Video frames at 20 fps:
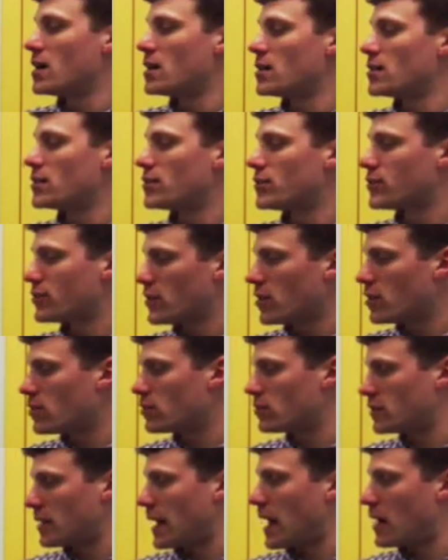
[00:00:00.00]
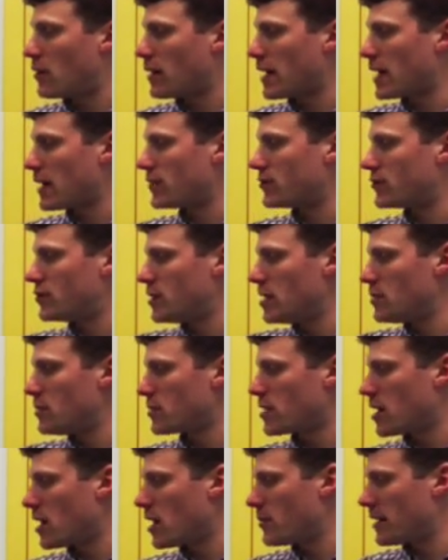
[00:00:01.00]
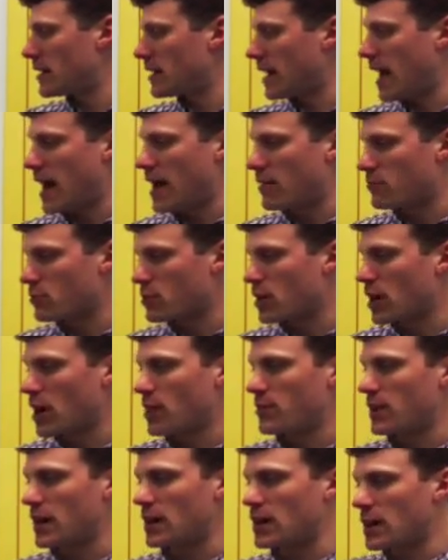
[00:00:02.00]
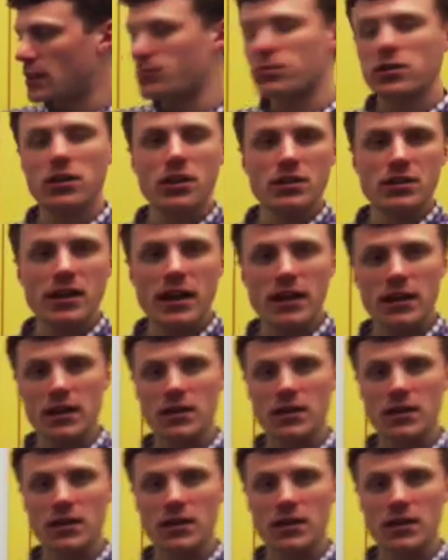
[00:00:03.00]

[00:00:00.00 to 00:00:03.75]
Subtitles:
So now I have g prime and f prime, and I plug that